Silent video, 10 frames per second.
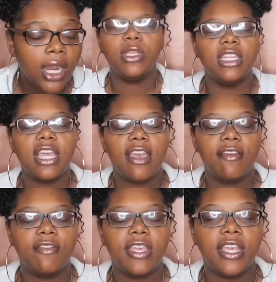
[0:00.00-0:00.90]
We didn't
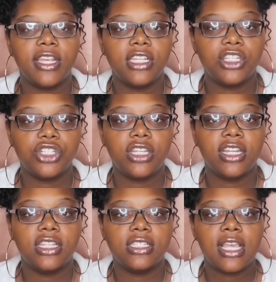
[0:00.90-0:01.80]
have air conditioning
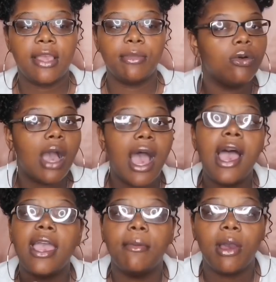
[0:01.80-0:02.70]
at the time. I
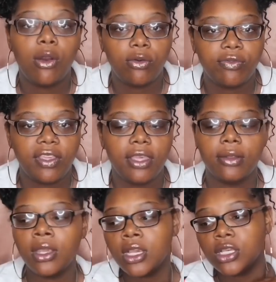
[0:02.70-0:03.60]
had my own
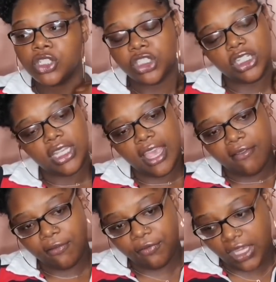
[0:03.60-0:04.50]
fan. She didn't
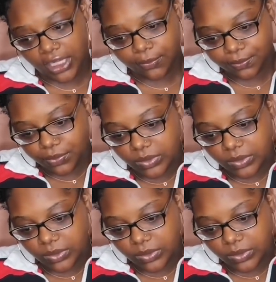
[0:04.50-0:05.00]
have a fan.